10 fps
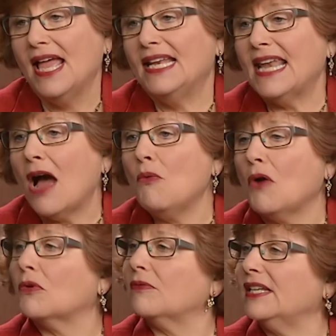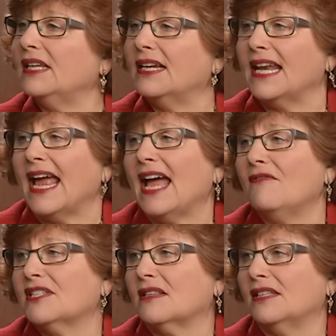Now what we're really going to have
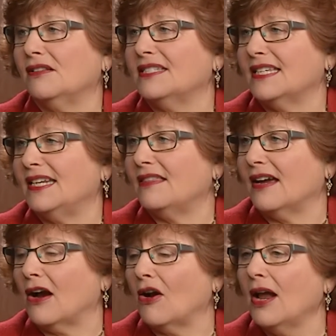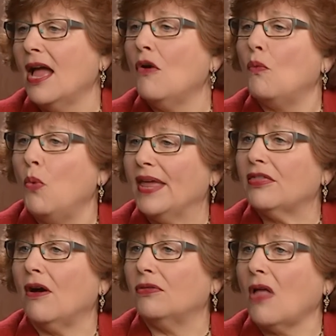is a little city there with
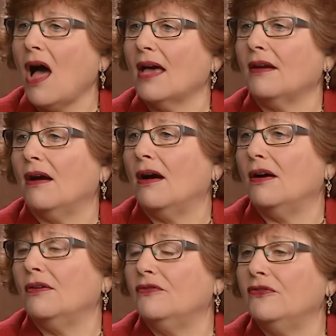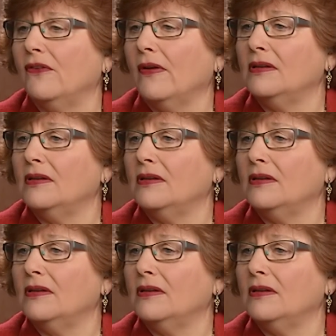a lot of